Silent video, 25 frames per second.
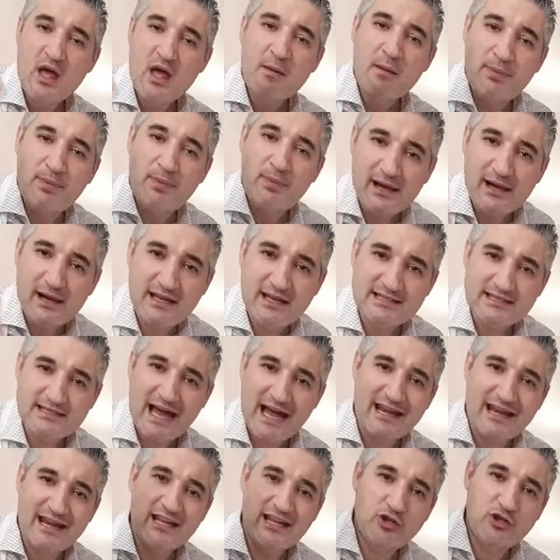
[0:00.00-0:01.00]
Please, I
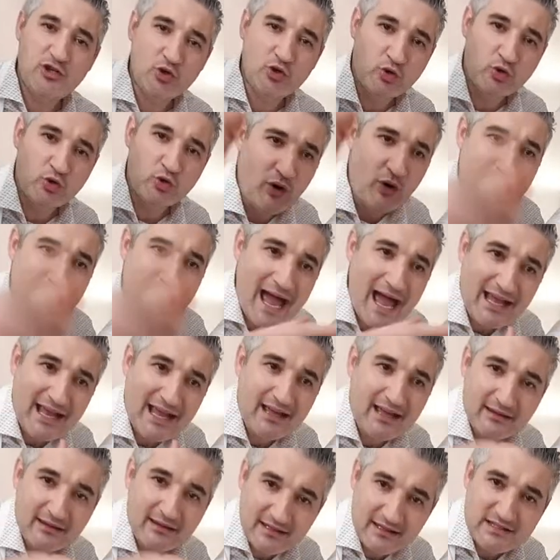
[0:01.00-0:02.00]
need you to like
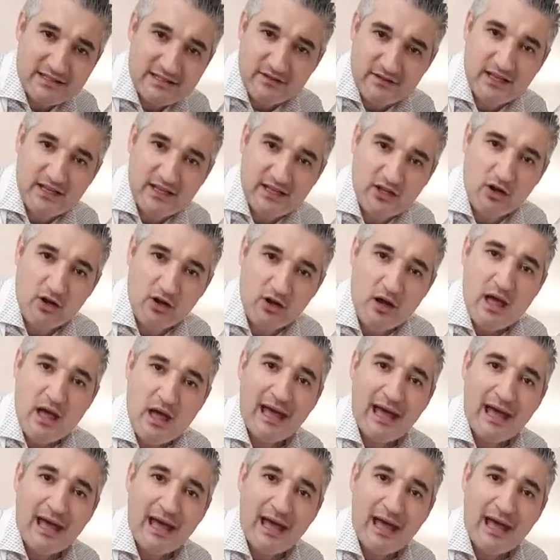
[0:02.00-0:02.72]
it, this video,